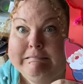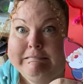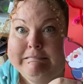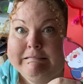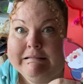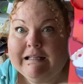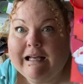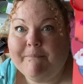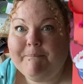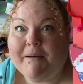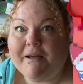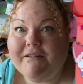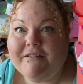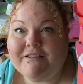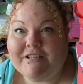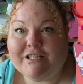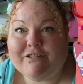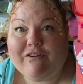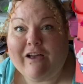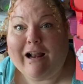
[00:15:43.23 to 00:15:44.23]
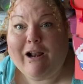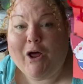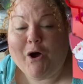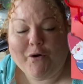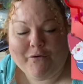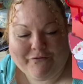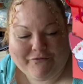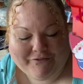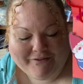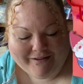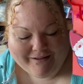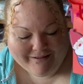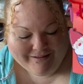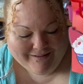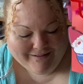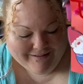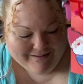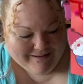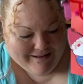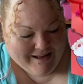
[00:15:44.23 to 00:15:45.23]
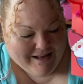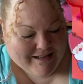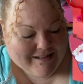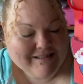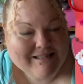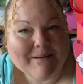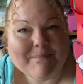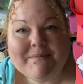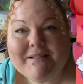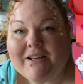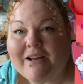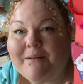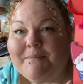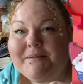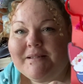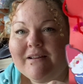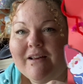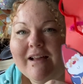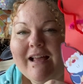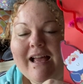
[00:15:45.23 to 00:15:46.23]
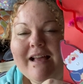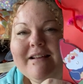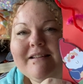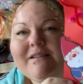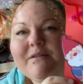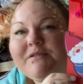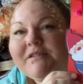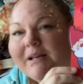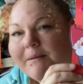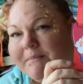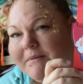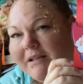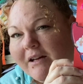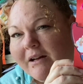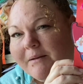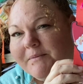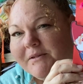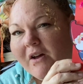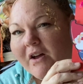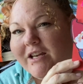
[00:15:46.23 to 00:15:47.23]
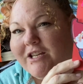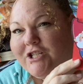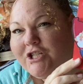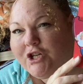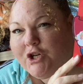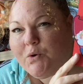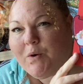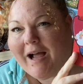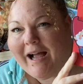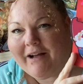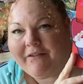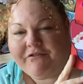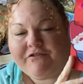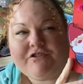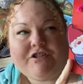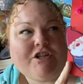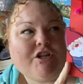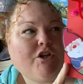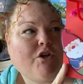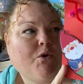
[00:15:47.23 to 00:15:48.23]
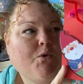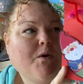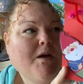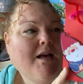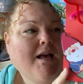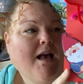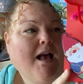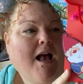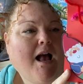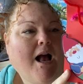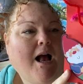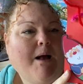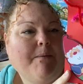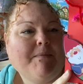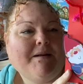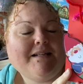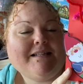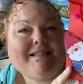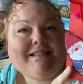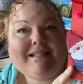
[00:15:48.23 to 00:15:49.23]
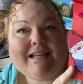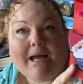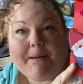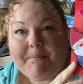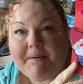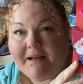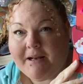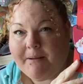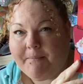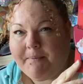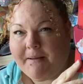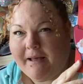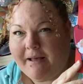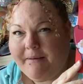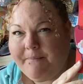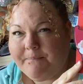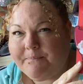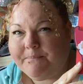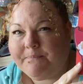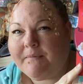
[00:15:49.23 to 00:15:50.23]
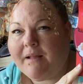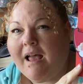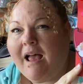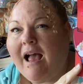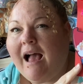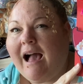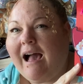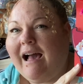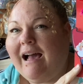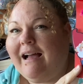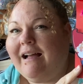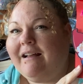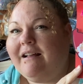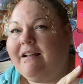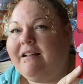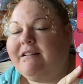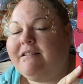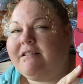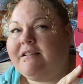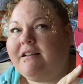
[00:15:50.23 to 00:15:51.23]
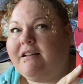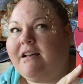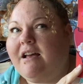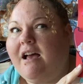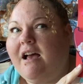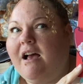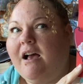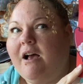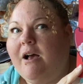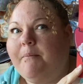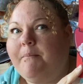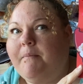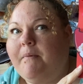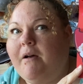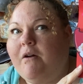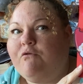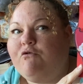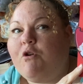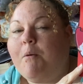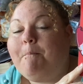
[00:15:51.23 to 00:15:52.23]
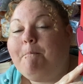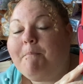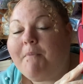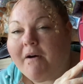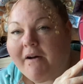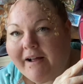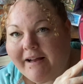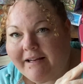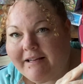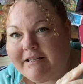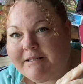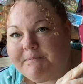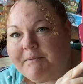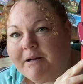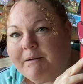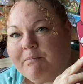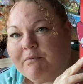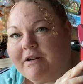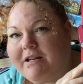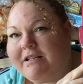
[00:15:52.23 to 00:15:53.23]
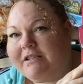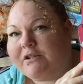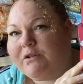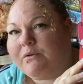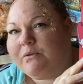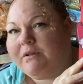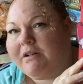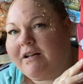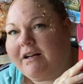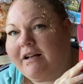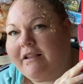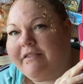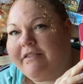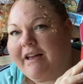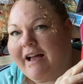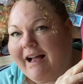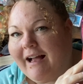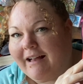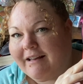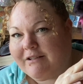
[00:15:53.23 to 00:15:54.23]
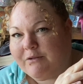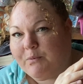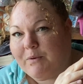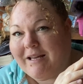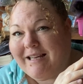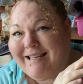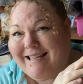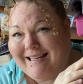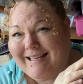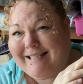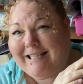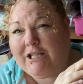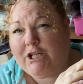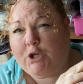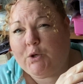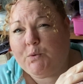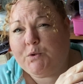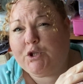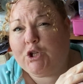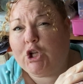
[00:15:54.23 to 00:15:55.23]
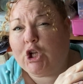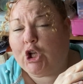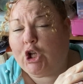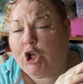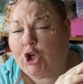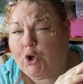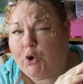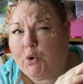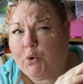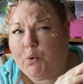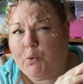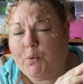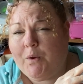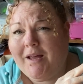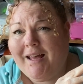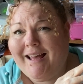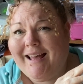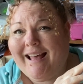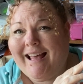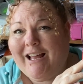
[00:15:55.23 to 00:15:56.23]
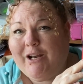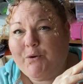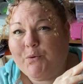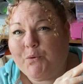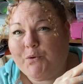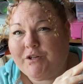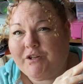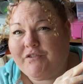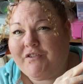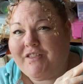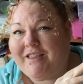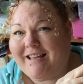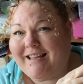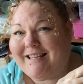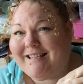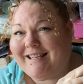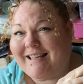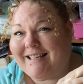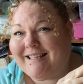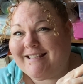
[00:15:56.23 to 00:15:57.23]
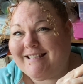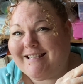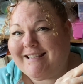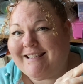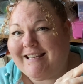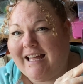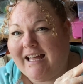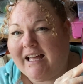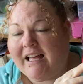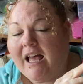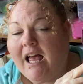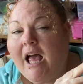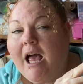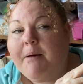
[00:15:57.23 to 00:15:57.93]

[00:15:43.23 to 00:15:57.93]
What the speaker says: A button just fell off. Sometimes I do have to step in a bit and remind my preschooler that we need to use glue in order for these things to stick.